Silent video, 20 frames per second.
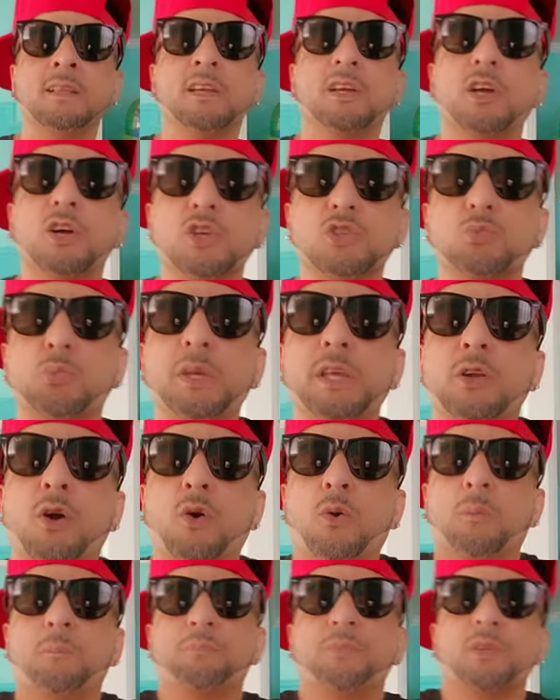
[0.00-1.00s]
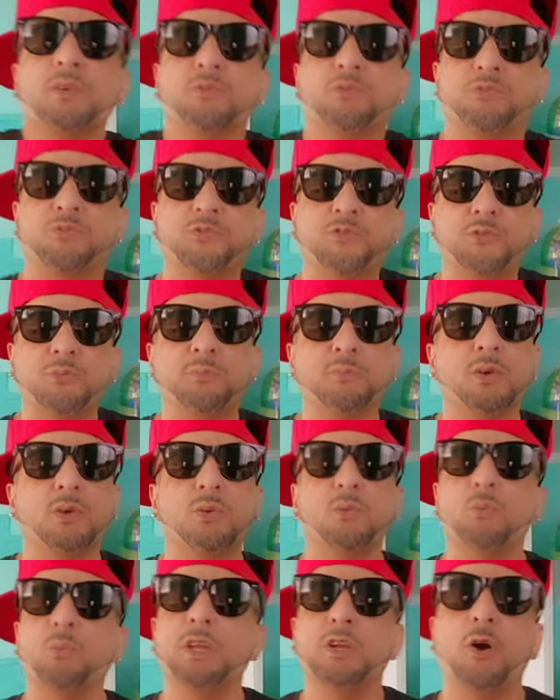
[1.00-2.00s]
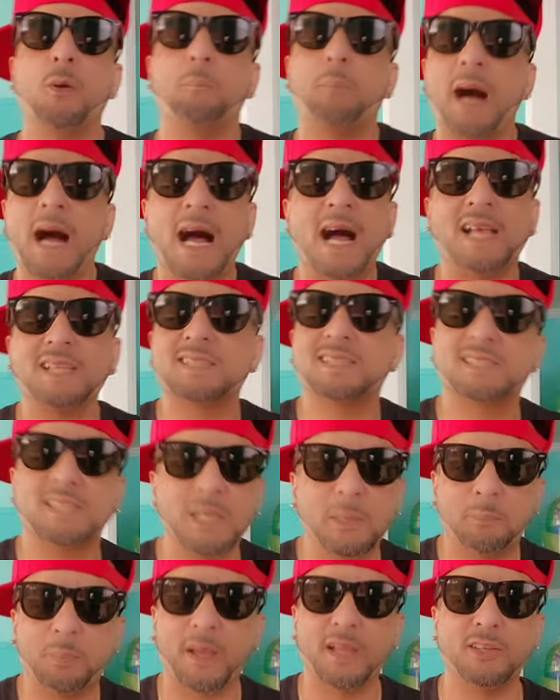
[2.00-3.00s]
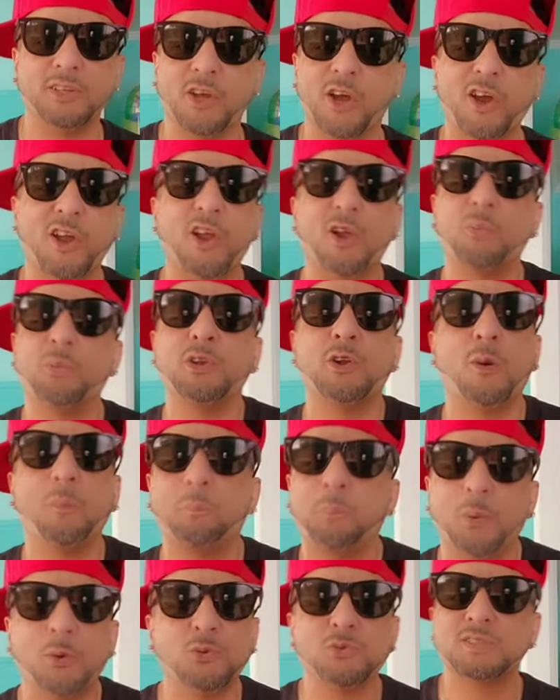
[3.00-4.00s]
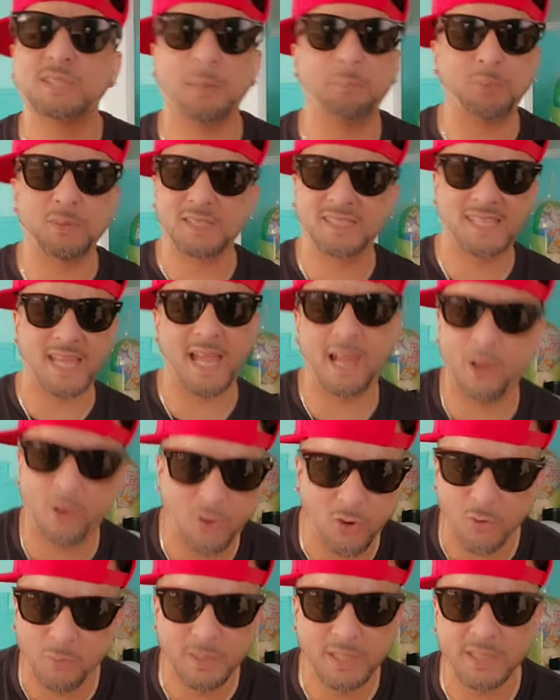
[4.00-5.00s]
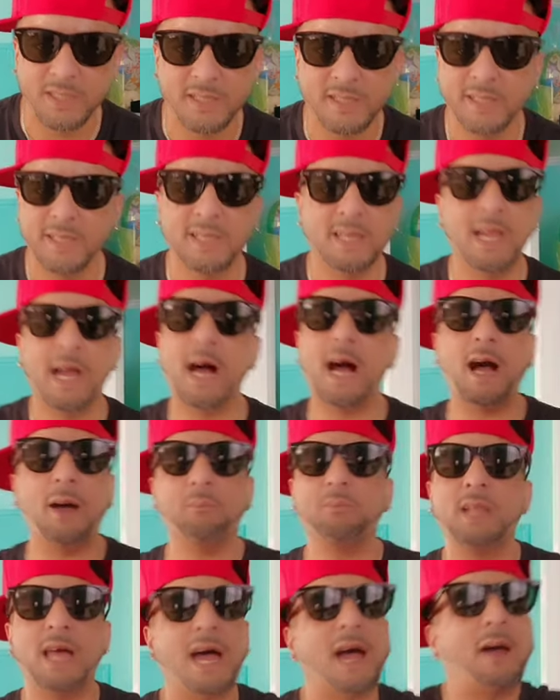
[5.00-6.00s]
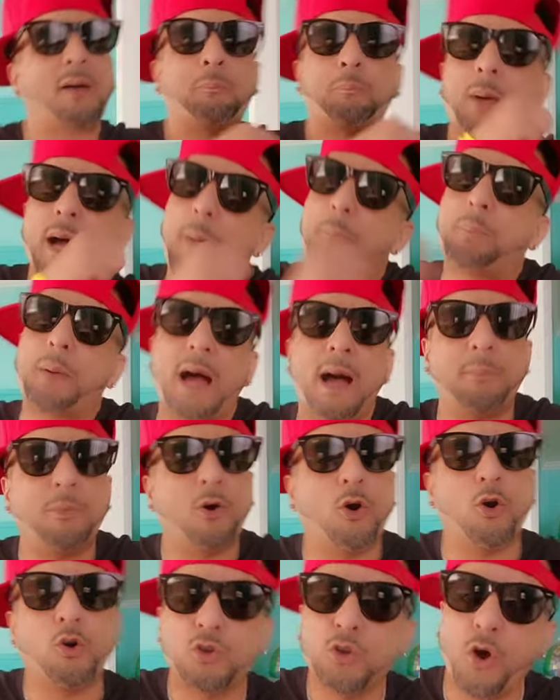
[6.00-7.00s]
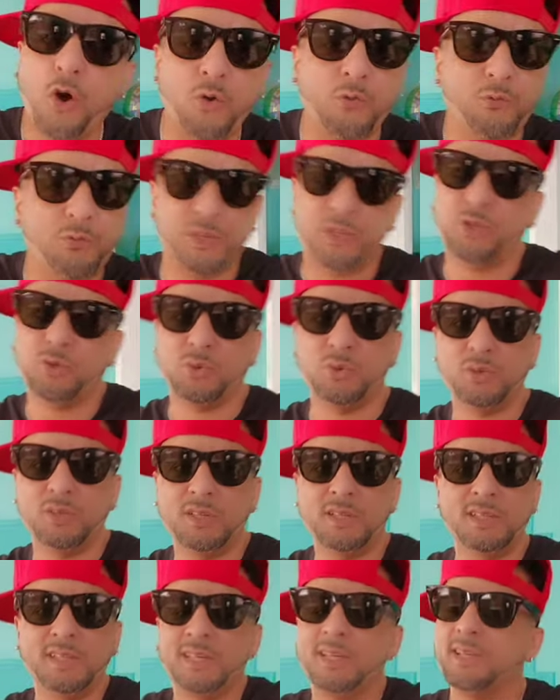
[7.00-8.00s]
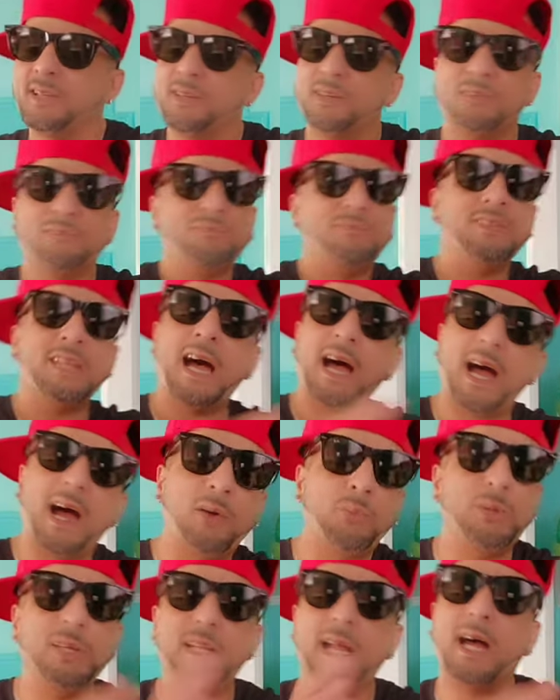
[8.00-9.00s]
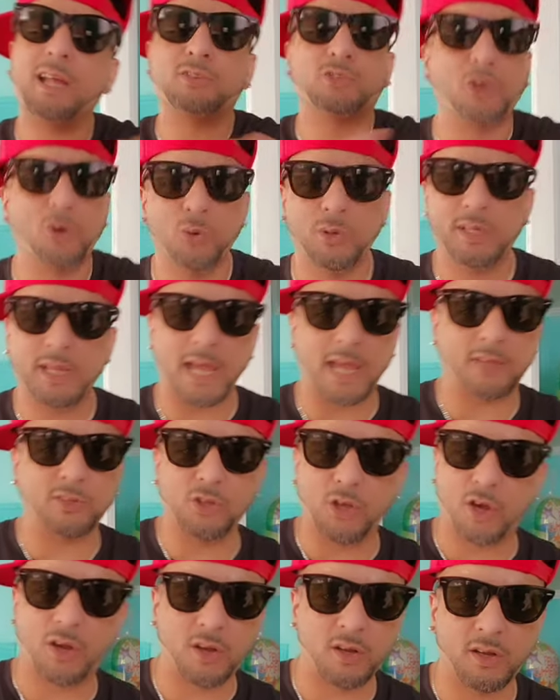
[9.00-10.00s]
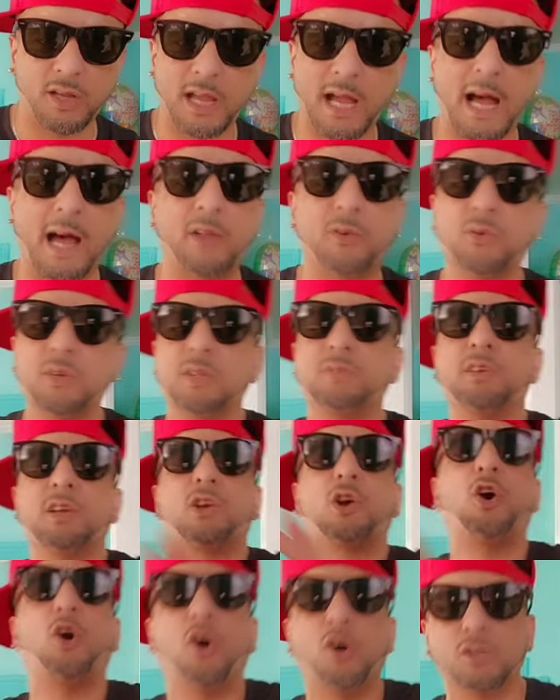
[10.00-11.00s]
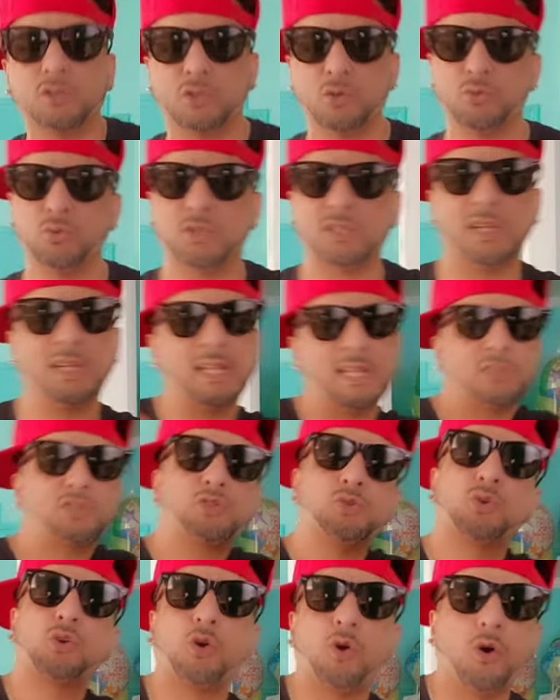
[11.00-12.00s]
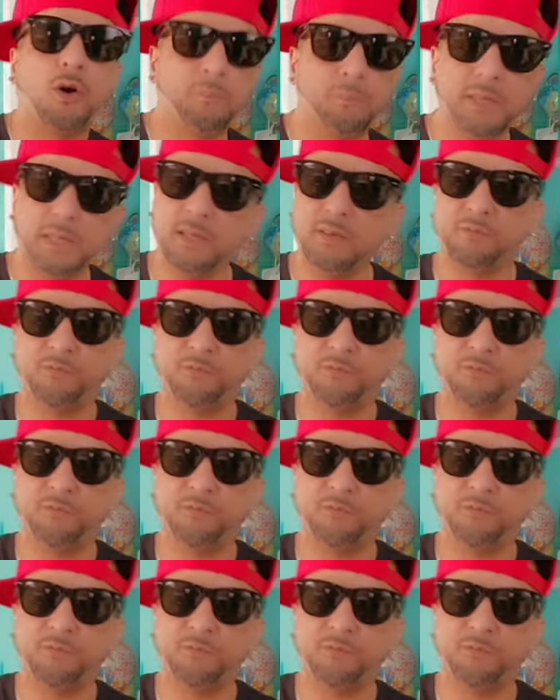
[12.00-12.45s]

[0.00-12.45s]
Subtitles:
because we don't buy hot seatbelt. You heard? We don't pull zippers down, homie. I'm not pop all over you. Nah, we not doing that. You heard? I don't even call dudes unless you call me.